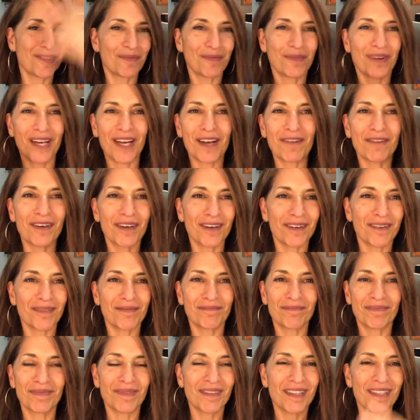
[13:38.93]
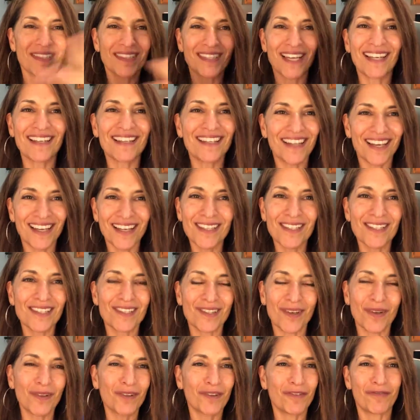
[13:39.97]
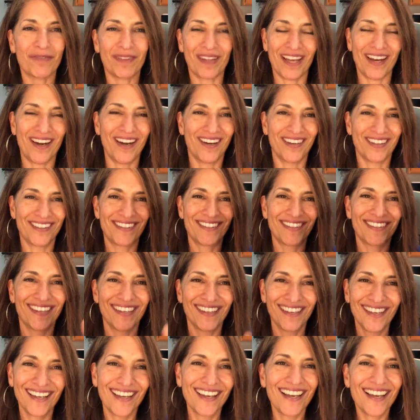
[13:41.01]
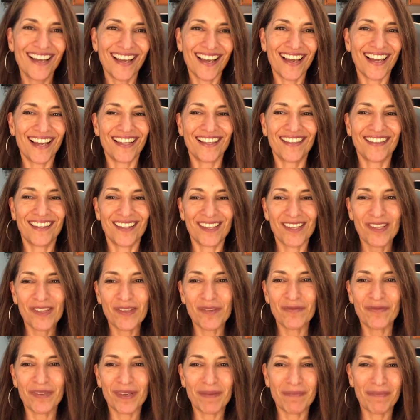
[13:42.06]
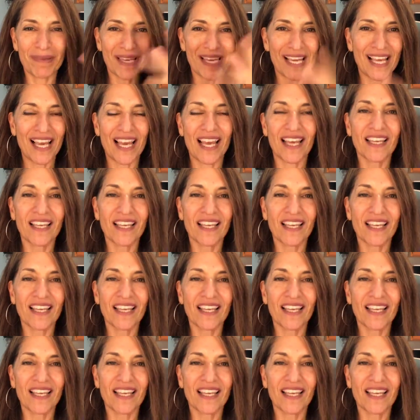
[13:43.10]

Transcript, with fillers: whatever the sun does, solar flares and the UVB.